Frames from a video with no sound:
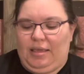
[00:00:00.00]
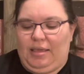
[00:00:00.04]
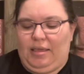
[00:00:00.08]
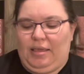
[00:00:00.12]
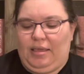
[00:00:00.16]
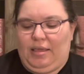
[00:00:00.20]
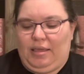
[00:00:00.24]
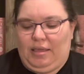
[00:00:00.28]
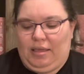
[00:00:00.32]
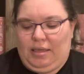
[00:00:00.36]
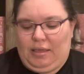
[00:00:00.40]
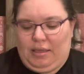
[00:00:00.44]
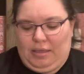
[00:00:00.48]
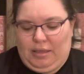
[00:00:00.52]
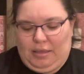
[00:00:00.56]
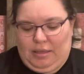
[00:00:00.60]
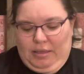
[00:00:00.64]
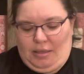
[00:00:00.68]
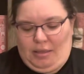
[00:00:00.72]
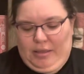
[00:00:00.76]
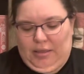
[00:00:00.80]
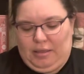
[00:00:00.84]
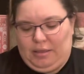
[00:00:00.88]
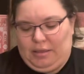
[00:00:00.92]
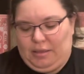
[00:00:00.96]

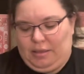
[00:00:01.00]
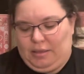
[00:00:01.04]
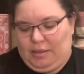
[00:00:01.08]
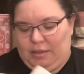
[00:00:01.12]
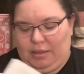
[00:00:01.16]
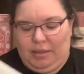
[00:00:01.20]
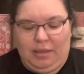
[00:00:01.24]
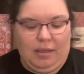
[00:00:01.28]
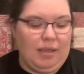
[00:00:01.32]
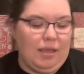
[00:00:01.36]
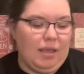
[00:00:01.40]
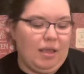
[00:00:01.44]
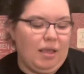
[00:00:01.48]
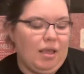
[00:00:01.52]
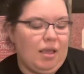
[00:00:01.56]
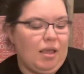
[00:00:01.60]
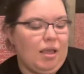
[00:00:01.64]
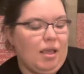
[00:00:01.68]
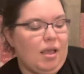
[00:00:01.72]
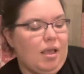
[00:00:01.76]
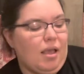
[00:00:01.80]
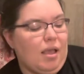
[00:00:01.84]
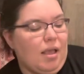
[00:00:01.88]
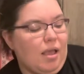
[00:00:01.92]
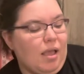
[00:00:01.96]

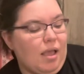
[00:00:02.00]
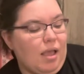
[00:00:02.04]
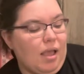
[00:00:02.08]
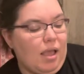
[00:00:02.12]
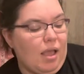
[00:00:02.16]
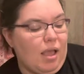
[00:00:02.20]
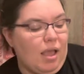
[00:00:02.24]
Nothing is said.